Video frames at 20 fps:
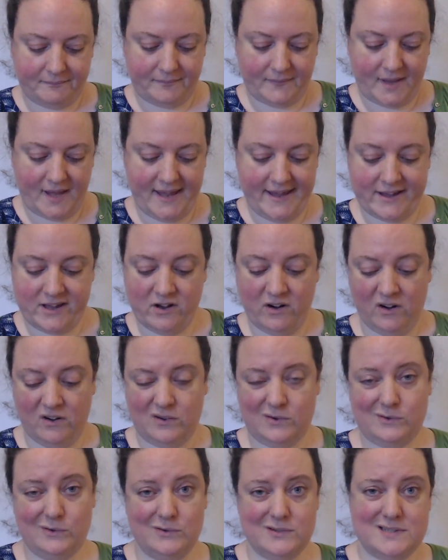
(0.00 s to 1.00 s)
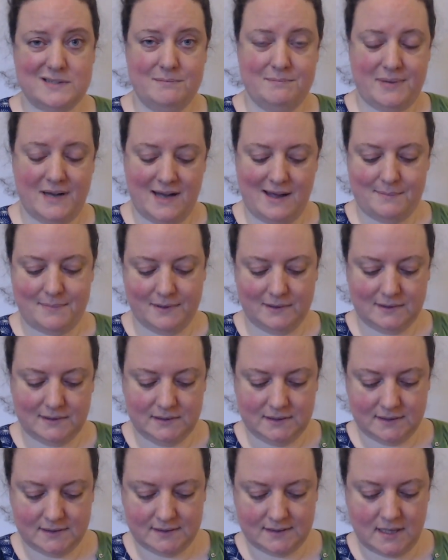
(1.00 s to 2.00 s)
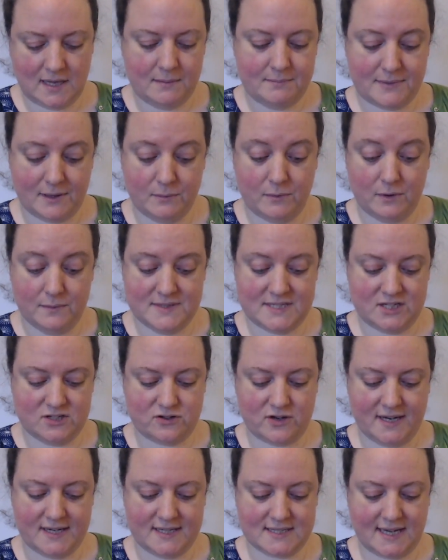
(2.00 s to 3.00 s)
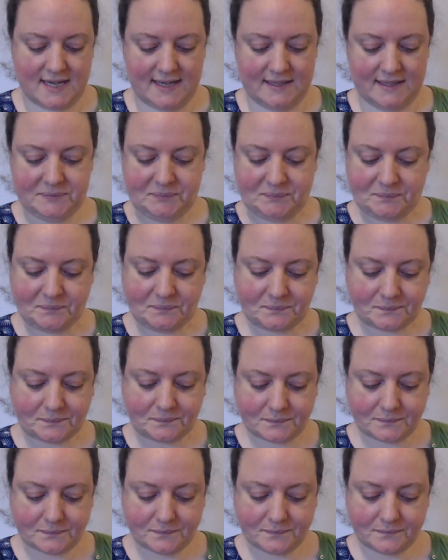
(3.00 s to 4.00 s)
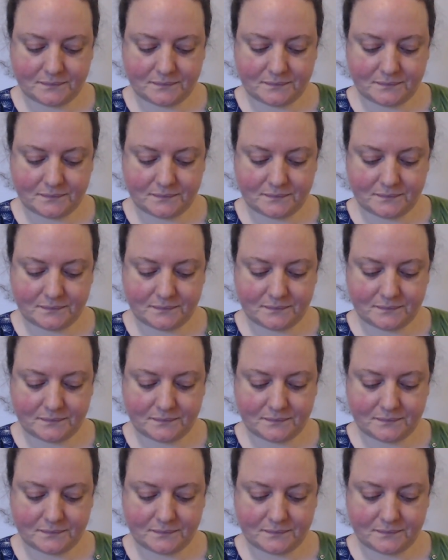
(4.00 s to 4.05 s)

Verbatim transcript: He got awesome purple, but what was he trying to get? India.